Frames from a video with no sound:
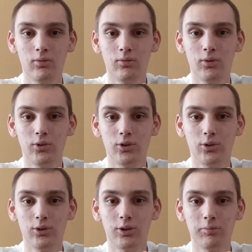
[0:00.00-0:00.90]
really
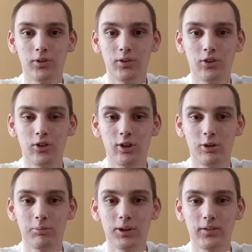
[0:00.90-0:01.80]
cool, and I'm very excited
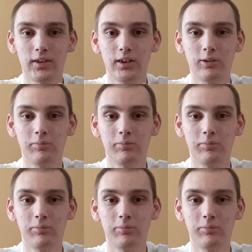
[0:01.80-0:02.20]
about that.